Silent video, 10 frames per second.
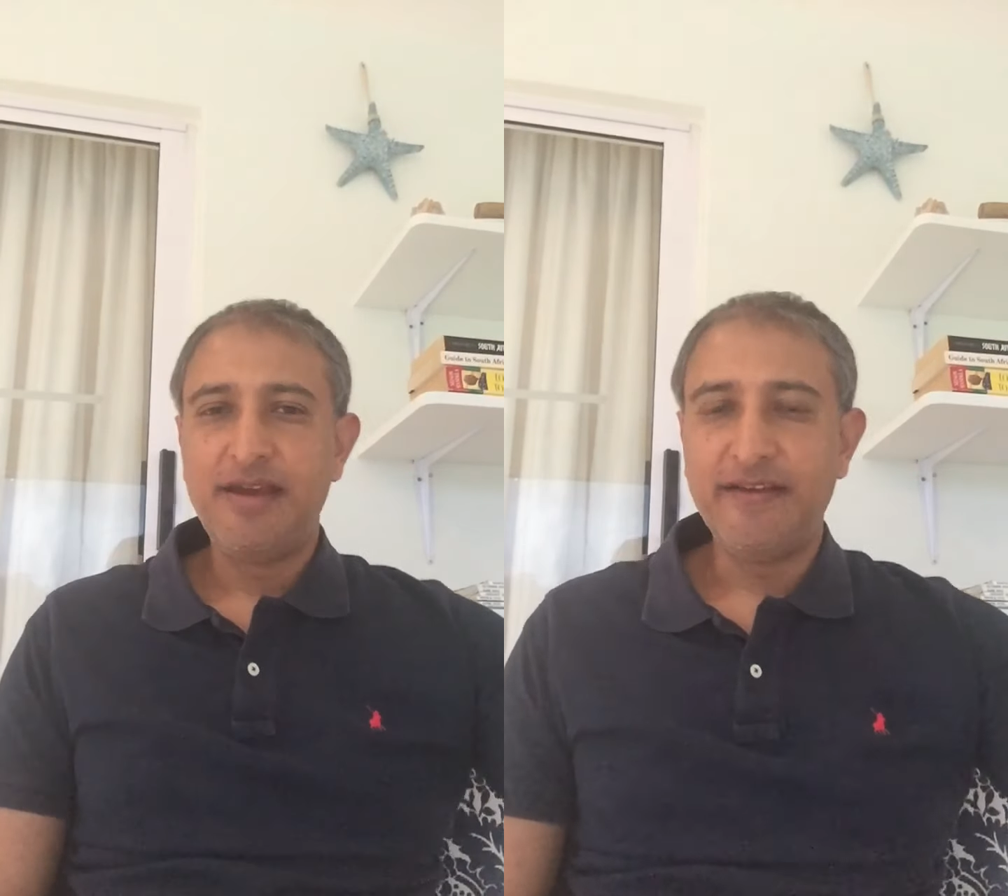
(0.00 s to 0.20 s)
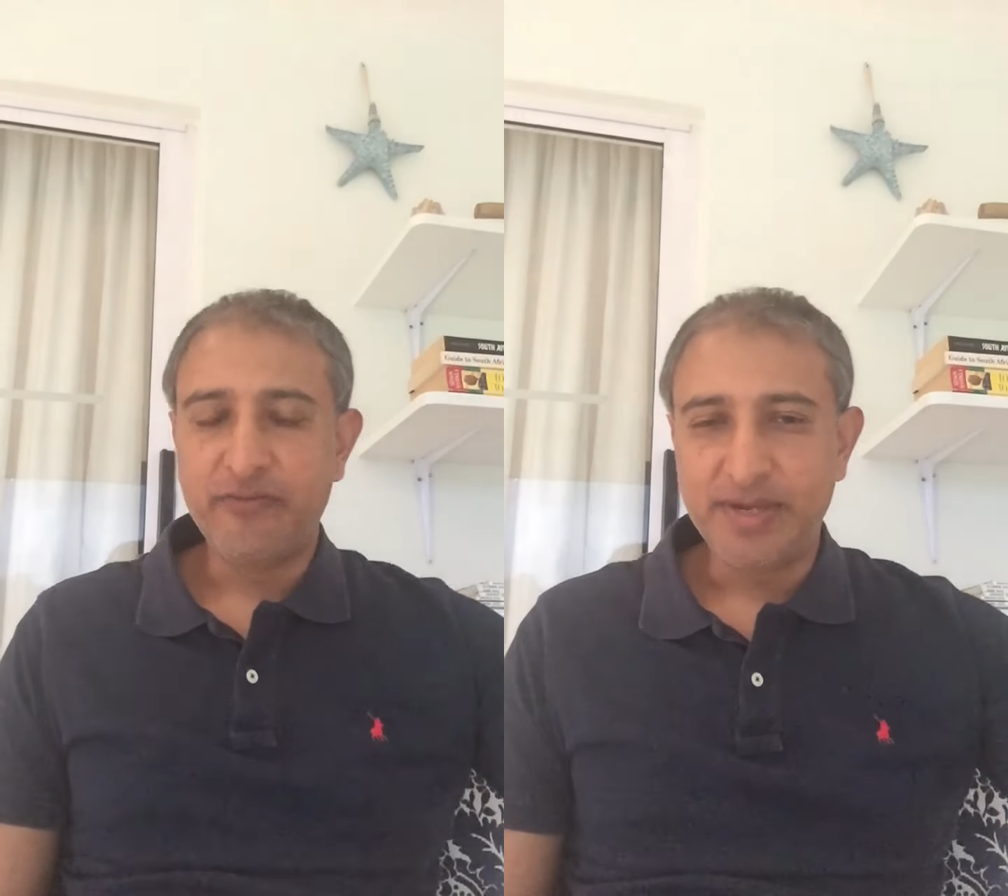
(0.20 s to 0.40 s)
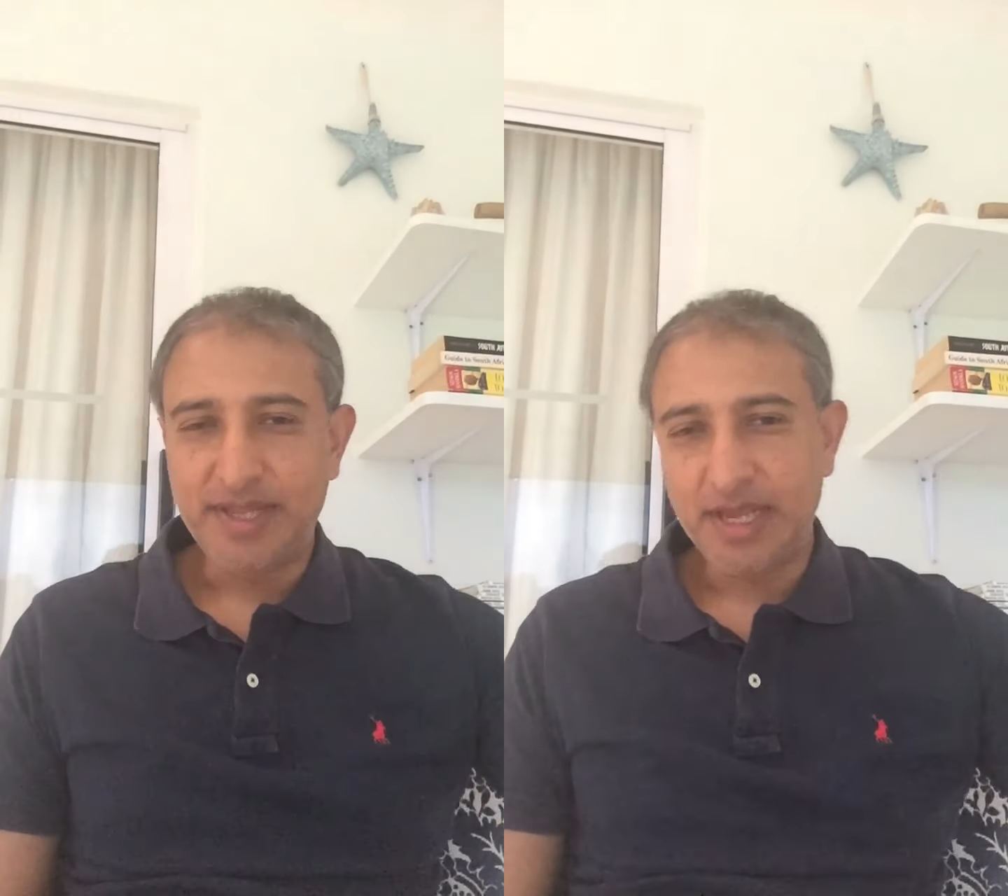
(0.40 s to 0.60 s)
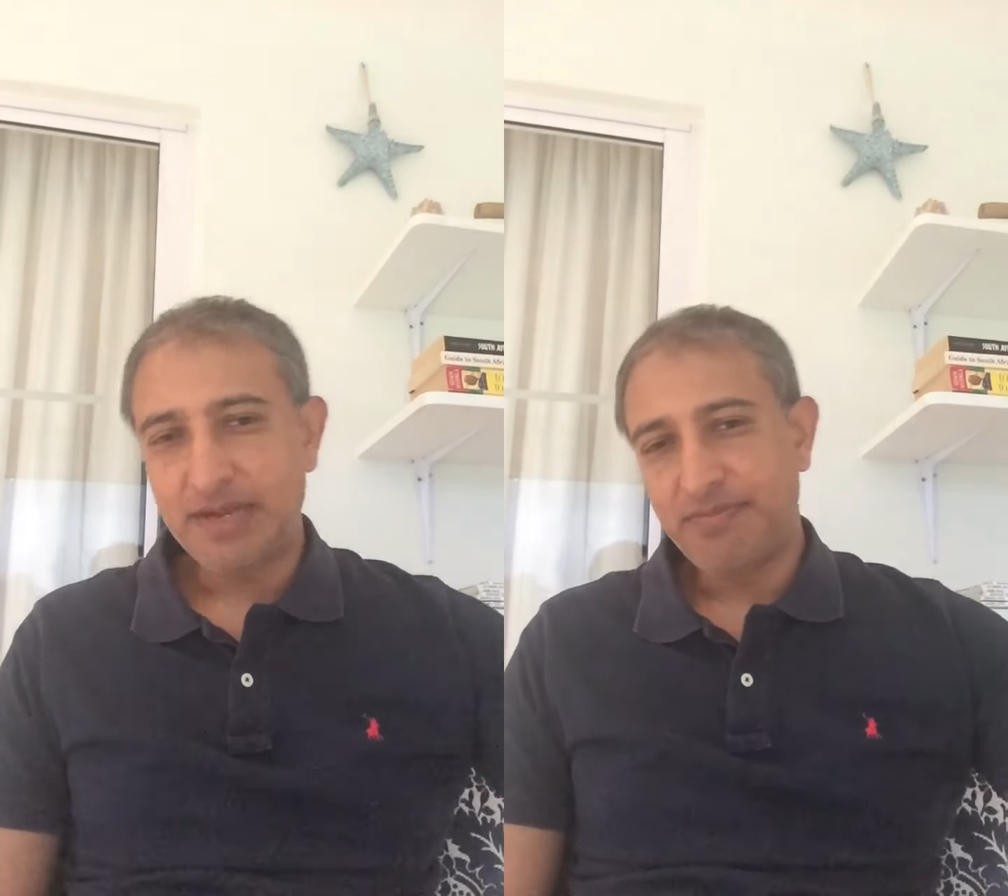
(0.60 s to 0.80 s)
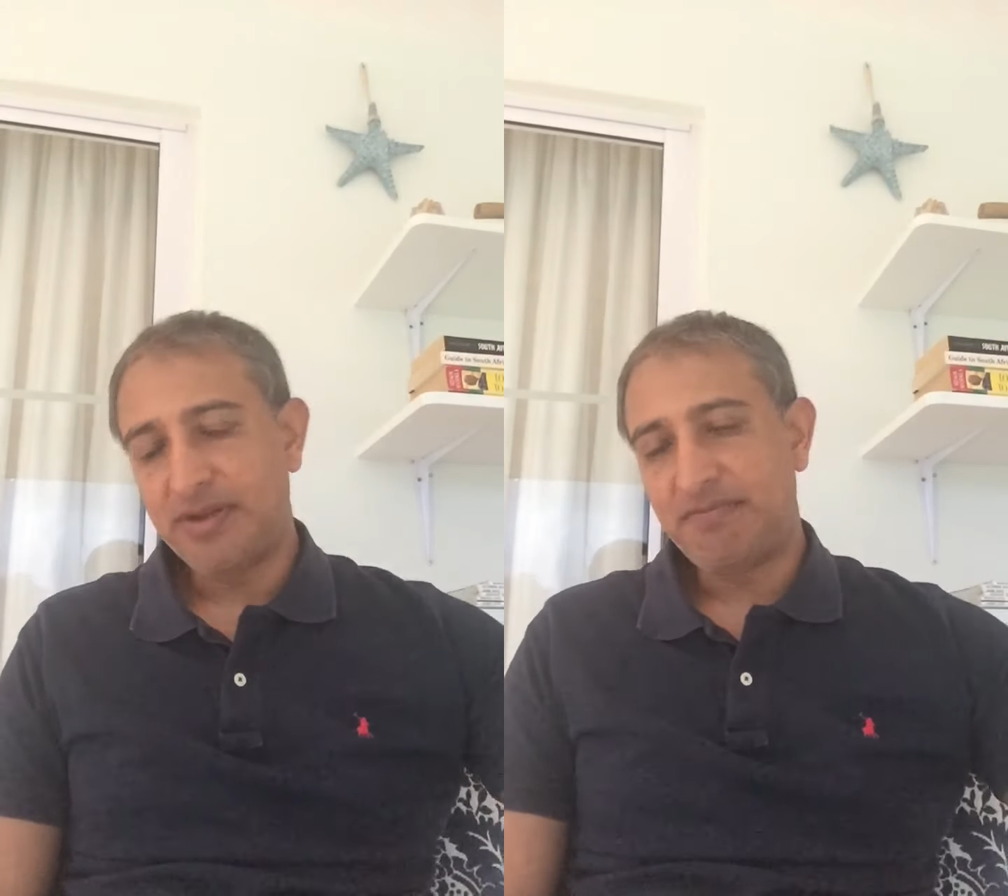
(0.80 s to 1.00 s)
If we think
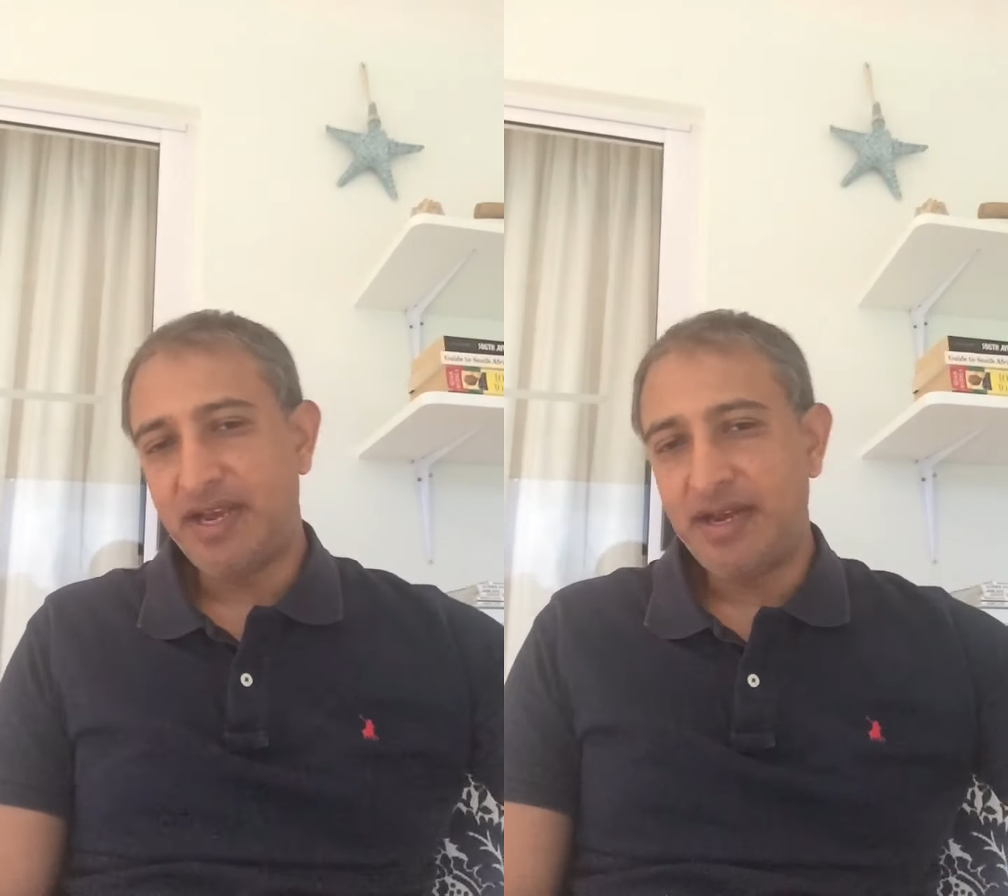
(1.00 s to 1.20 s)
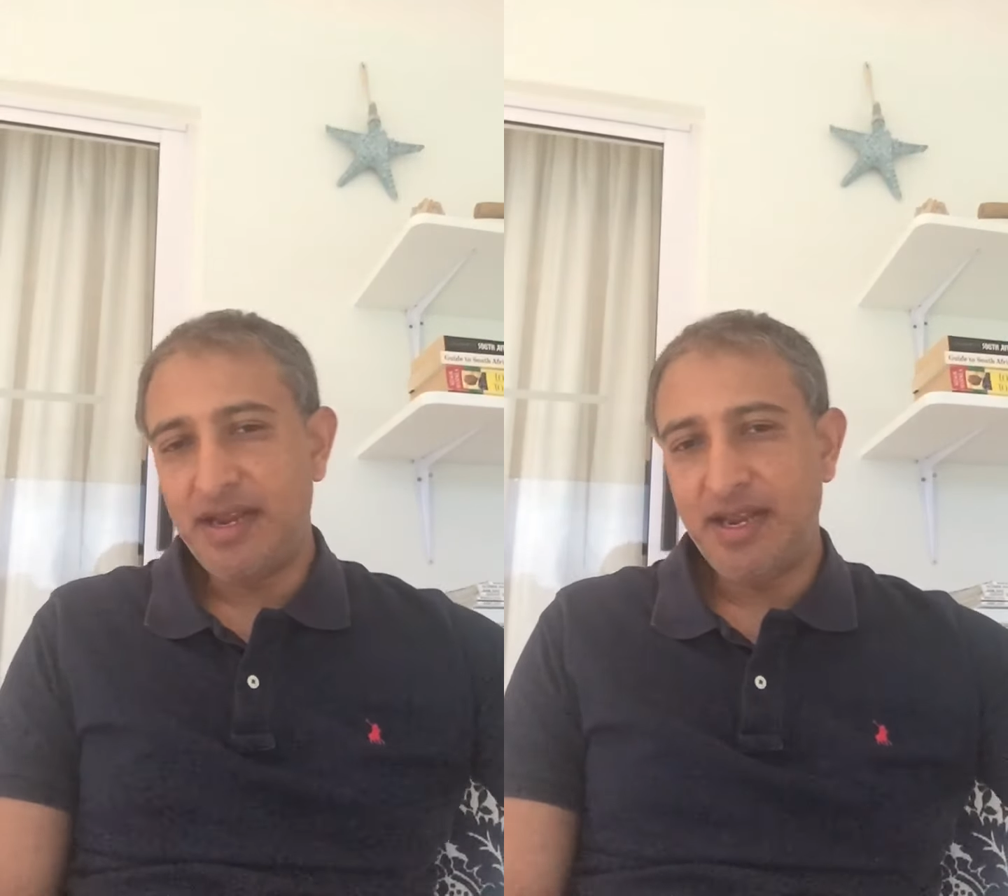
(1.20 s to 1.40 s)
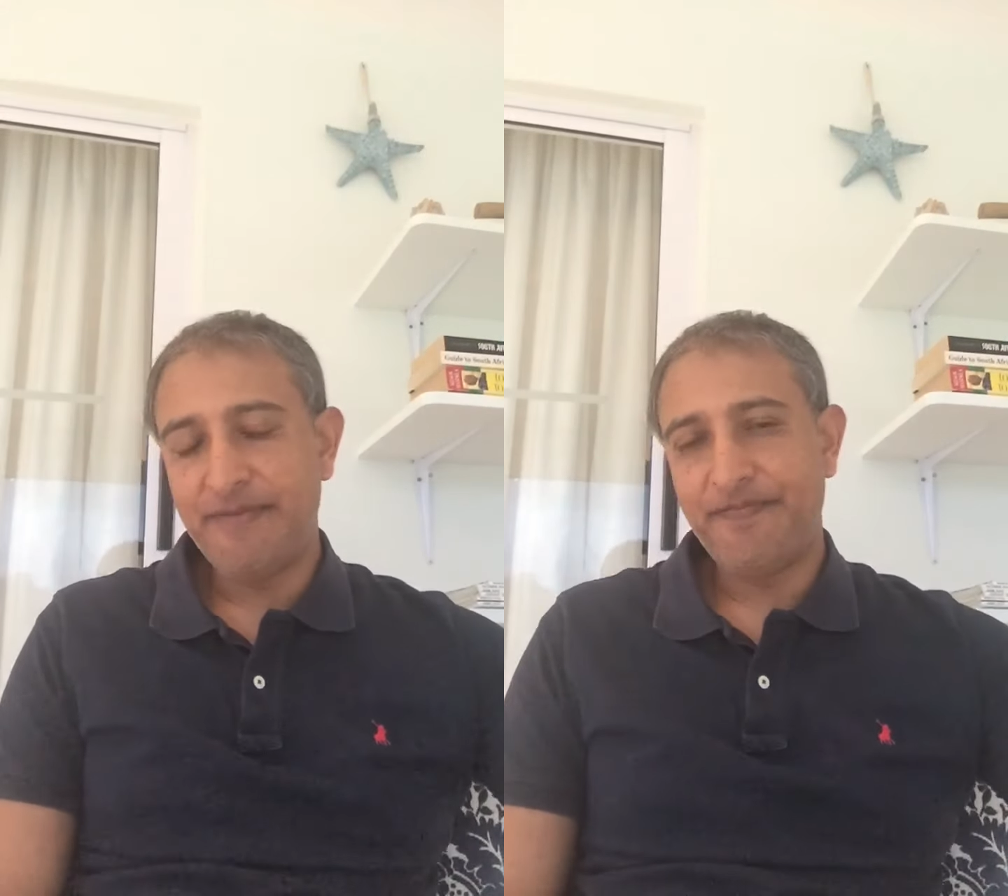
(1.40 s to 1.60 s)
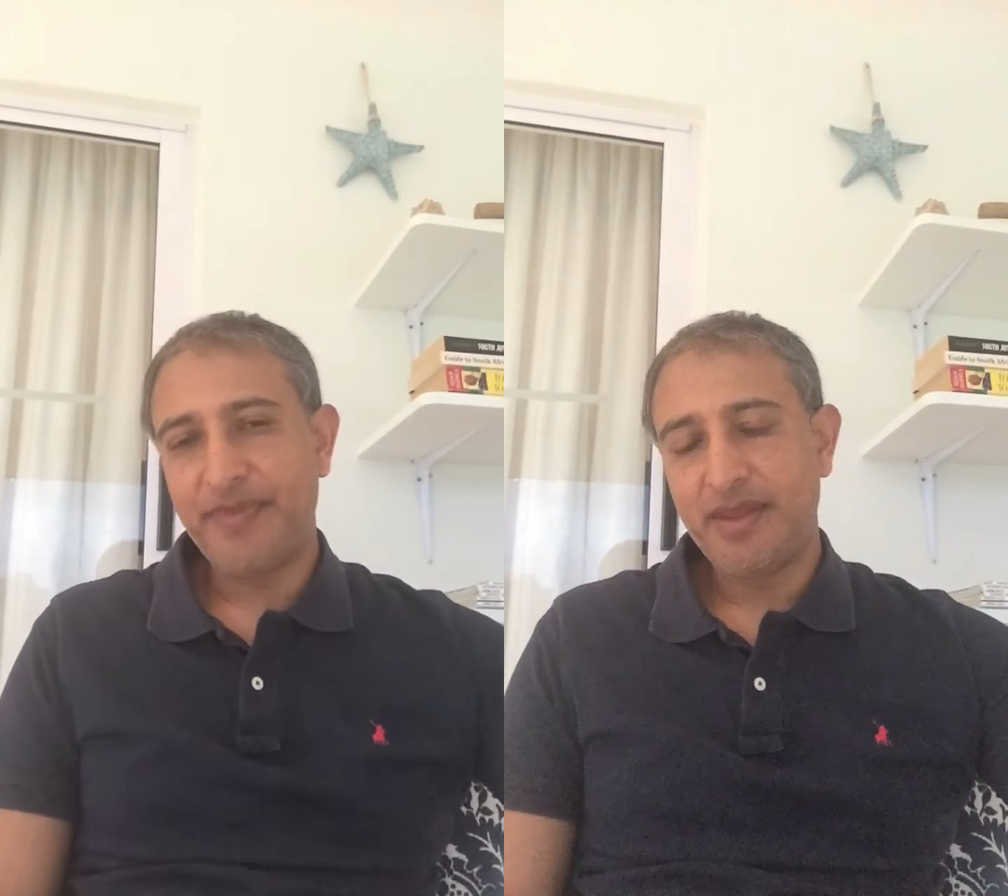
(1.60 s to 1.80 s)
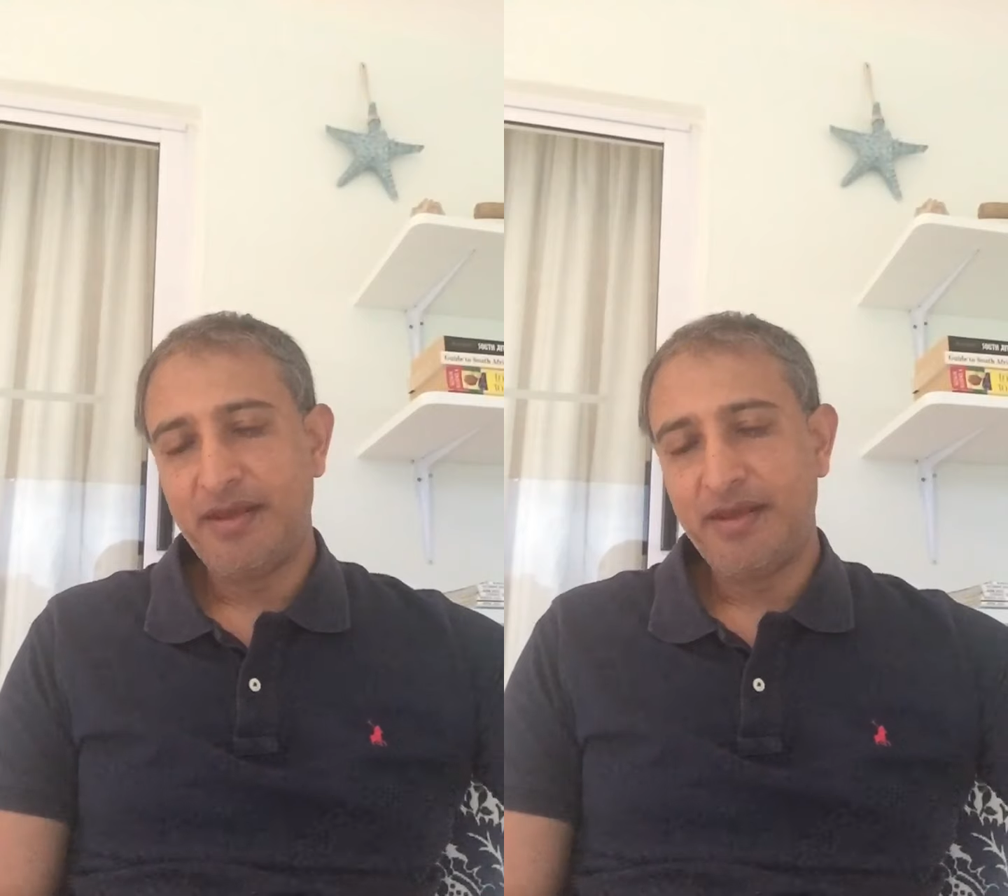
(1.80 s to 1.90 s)
about many